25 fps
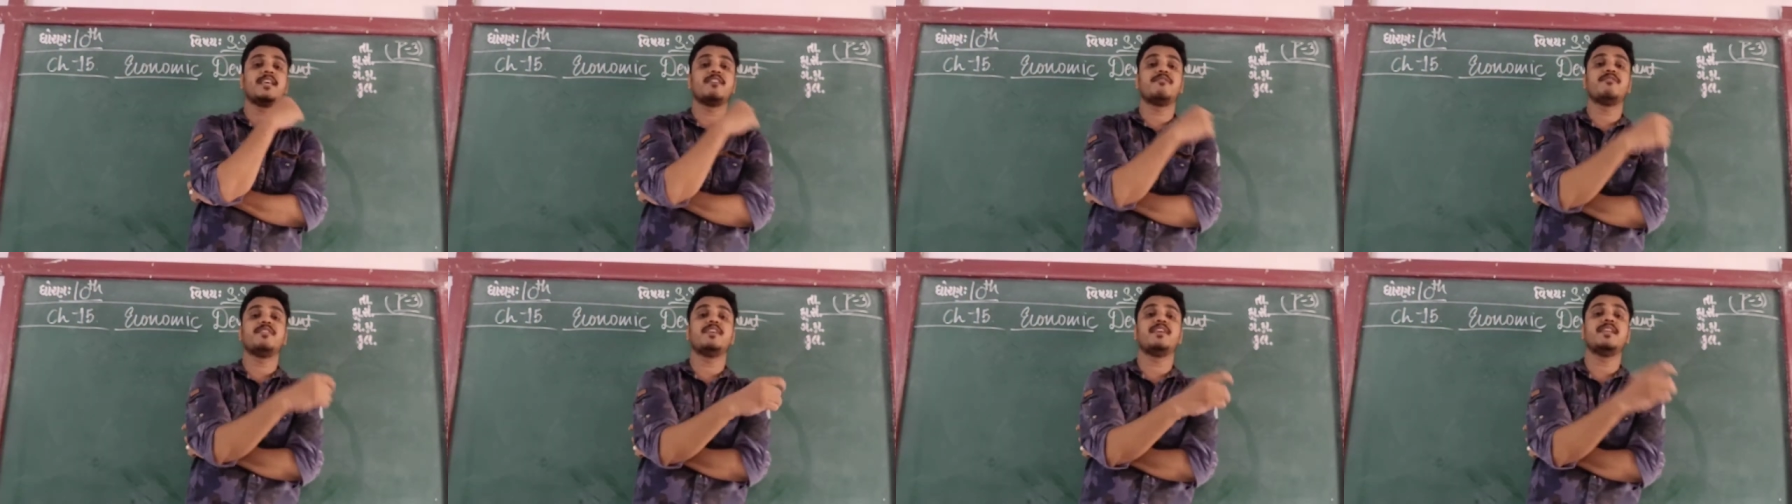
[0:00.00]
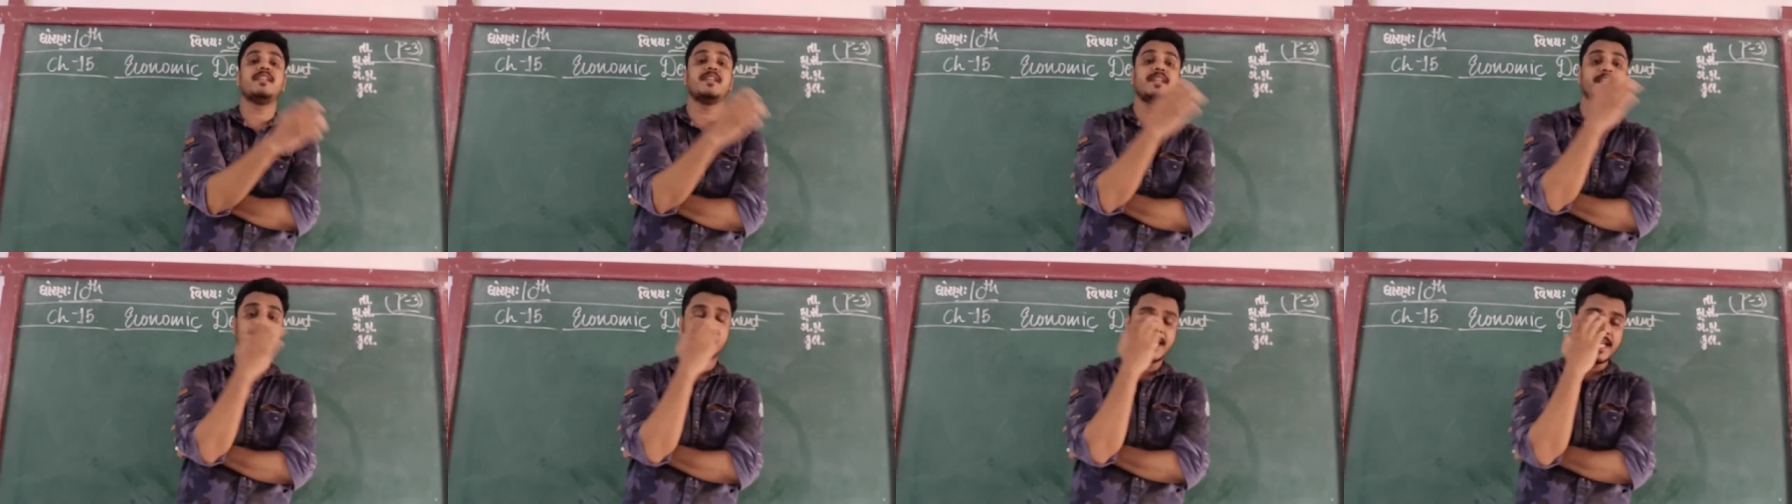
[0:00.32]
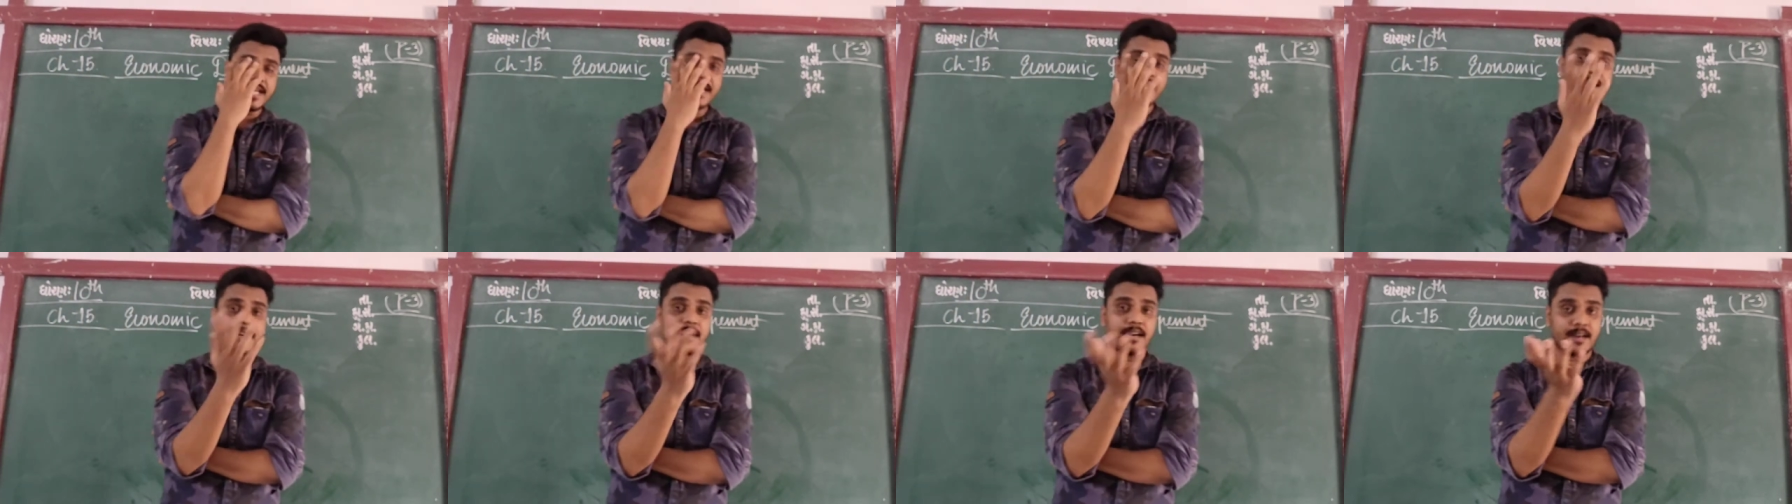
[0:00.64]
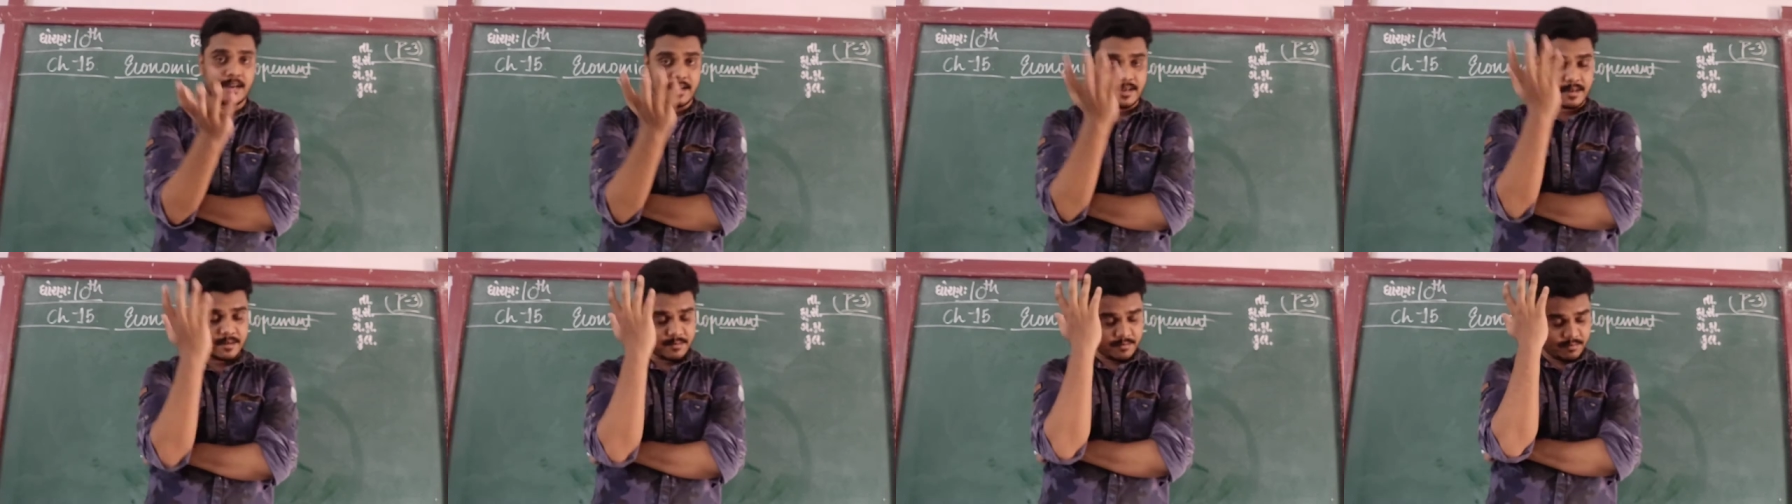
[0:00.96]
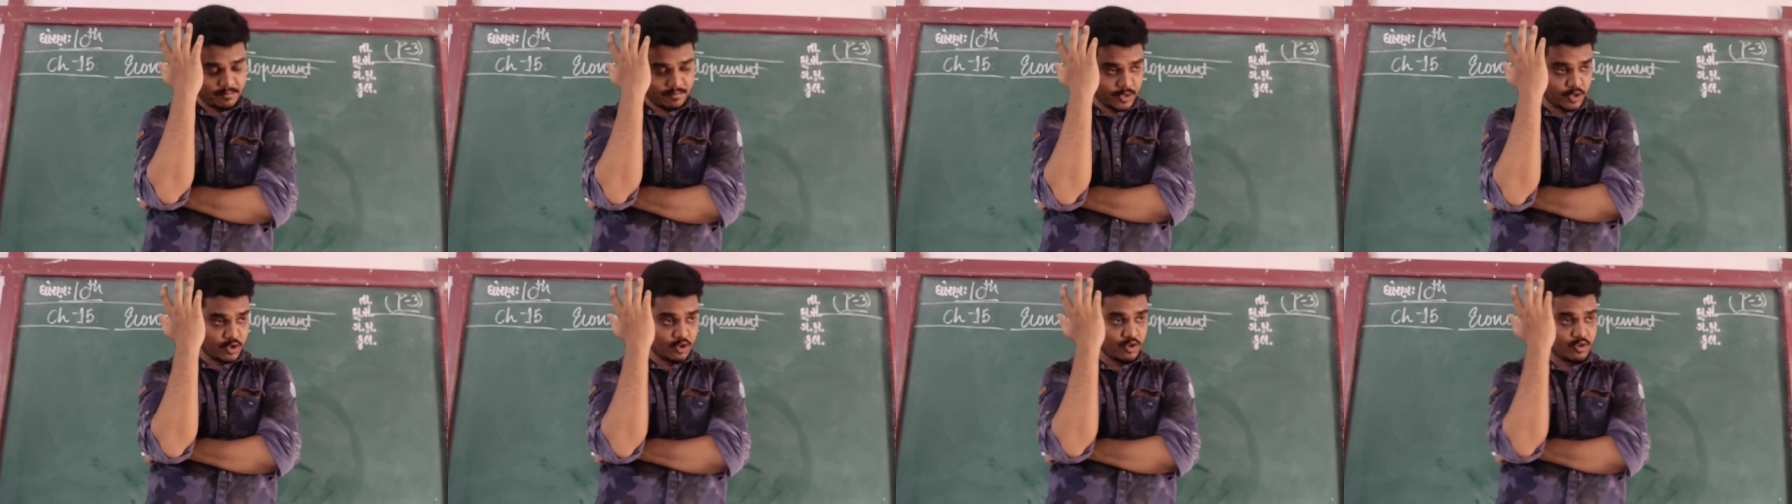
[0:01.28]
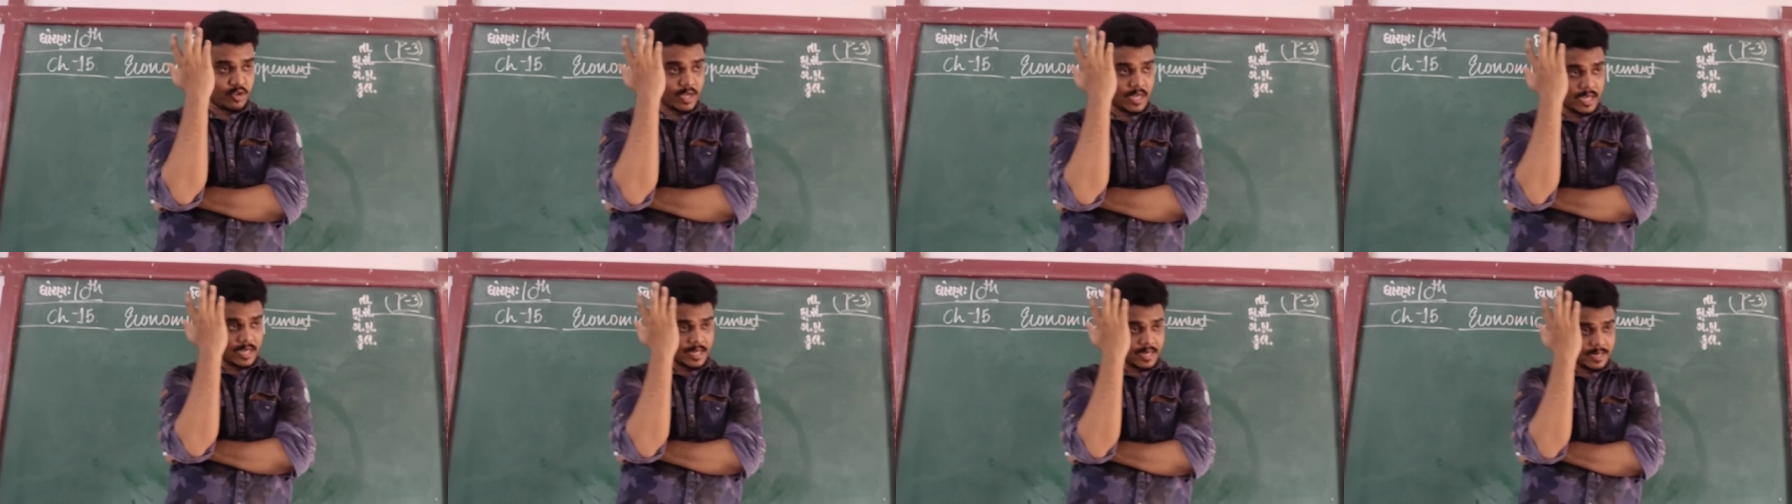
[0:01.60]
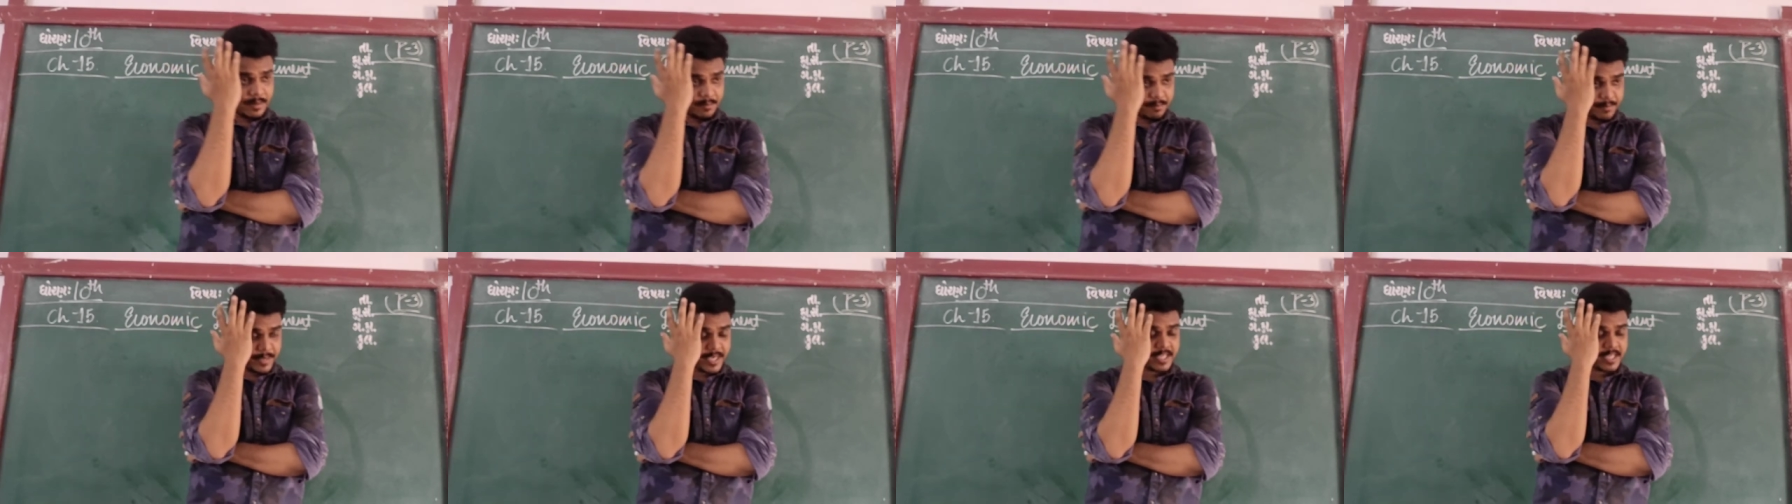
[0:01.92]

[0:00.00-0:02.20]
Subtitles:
We need a